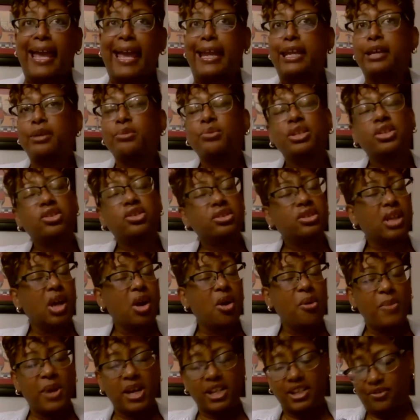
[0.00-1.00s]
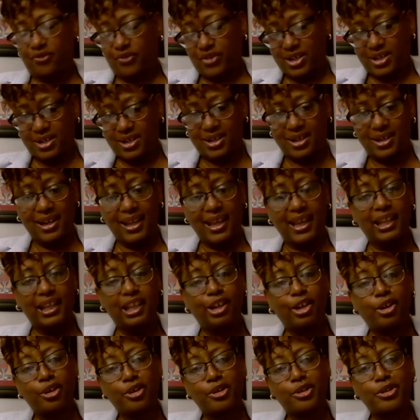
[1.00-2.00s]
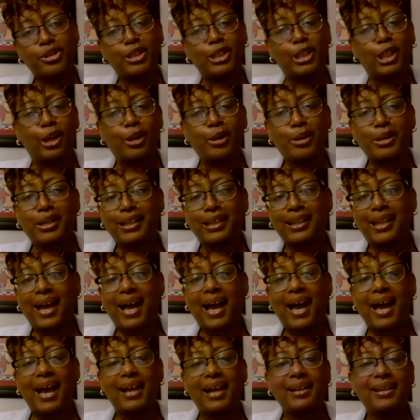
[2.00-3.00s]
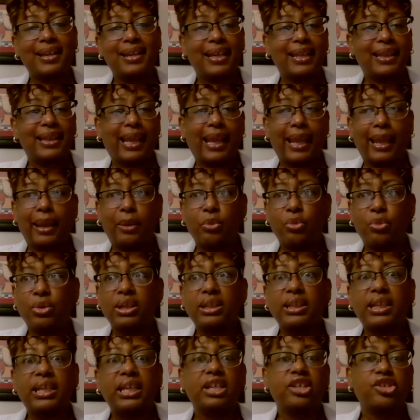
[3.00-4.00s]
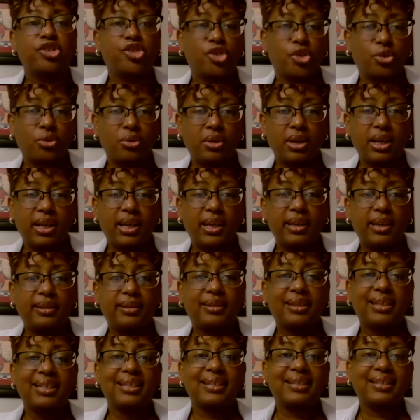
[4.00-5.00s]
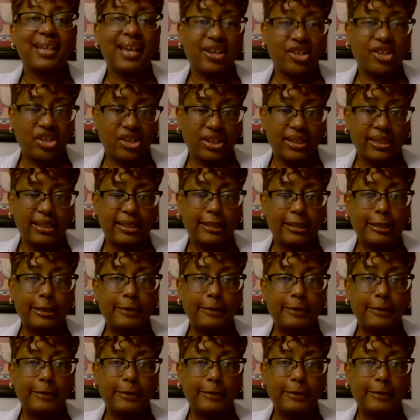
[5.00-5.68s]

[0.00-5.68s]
And it was so much fun, and the girls learned a lot, and they really enjoyed the session